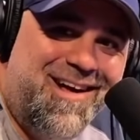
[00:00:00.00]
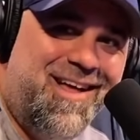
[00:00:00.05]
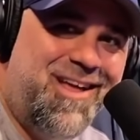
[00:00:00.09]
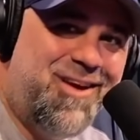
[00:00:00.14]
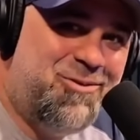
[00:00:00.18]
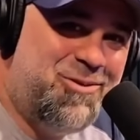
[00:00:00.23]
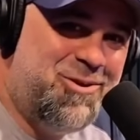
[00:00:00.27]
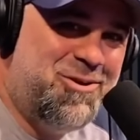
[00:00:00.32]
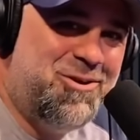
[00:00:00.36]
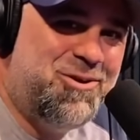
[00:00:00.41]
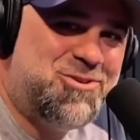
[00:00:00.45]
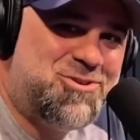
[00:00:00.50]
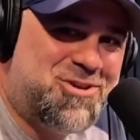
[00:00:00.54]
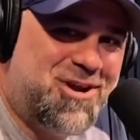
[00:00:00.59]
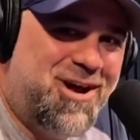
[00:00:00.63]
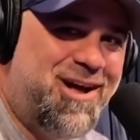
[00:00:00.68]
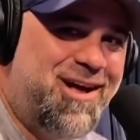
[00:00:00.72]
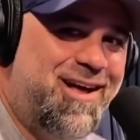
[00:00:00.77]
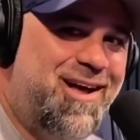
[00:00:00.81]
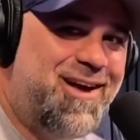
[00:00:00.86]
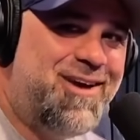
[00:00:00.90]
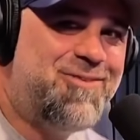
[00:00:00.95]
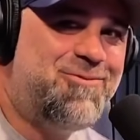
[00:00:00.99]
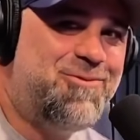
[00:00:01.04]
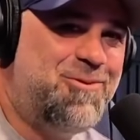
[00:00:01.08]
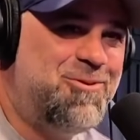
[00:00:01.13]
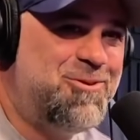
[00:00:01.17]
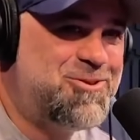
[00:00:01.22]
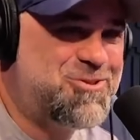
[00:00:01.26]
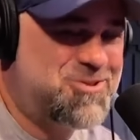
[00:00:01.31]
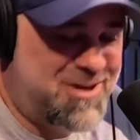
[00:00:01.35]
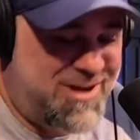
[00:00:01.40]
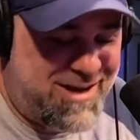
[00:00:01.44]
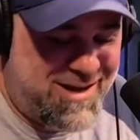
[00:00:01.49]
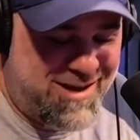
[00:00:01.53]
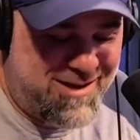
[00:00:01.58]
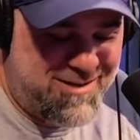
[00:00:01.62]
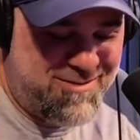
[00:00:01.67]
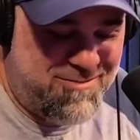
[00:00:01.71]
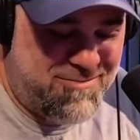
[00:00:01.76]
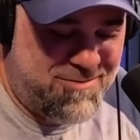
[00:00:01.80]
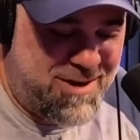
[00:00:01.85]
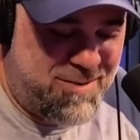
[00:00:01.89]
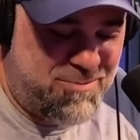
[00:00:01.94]
we will try
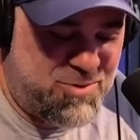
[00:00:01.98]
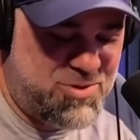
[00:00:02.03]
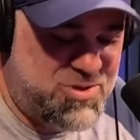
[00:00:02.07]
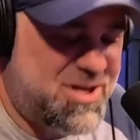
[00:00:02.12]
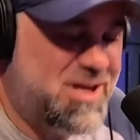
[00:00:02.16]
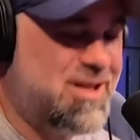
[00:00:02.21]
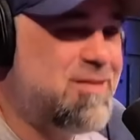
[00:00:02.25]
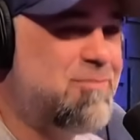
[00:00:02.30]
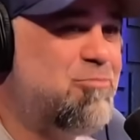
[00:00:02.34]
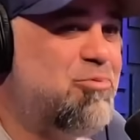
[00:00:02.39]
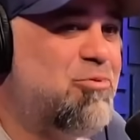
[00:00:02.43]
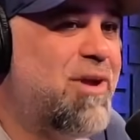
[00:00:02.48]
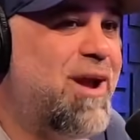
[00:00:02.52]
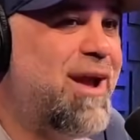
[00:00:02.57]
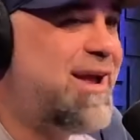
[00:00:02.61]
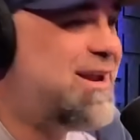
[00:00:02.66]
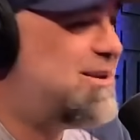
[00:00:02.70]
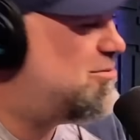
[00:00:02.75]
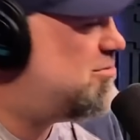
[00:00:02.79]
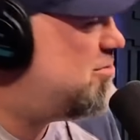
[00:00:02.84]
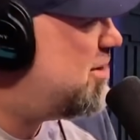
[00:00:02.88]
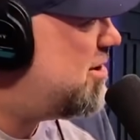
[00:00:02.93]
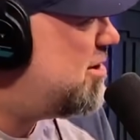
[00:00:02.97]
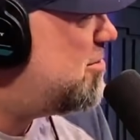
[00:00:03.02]
and represent the brand very